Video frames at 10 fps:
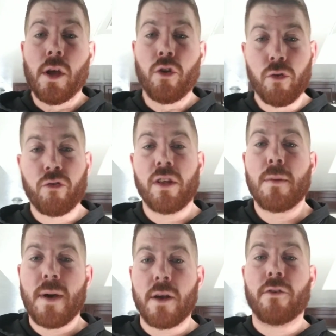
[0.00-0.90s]
Usually the
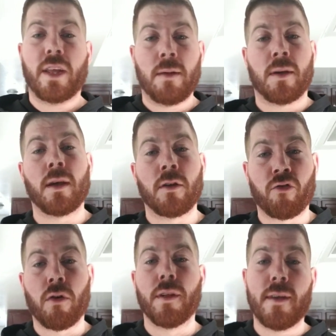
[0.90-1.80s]
better team can
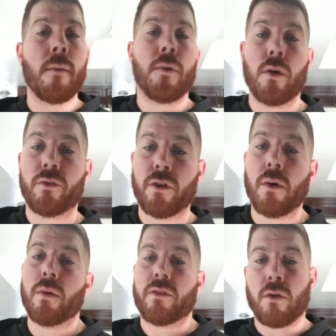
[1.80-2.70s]
control the tempo. So
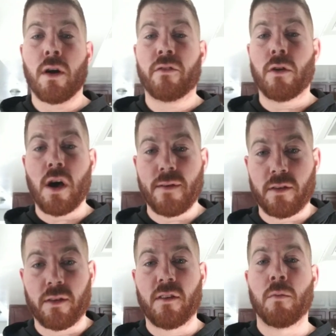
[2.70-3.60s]
Wisconsin
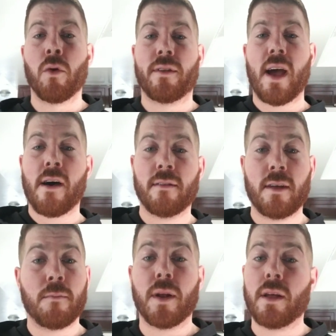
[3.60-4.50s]
obviously is more
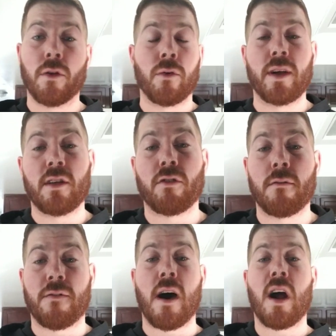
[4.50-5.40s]
talented, but Illinois is on
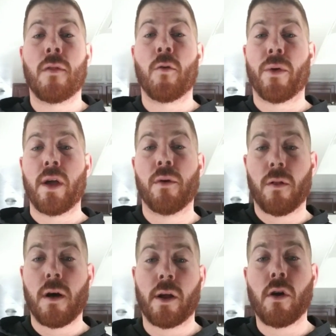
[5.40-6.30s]
fire and they're playing with a
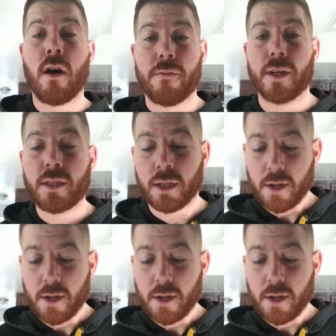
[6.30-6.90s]
lot of confidence.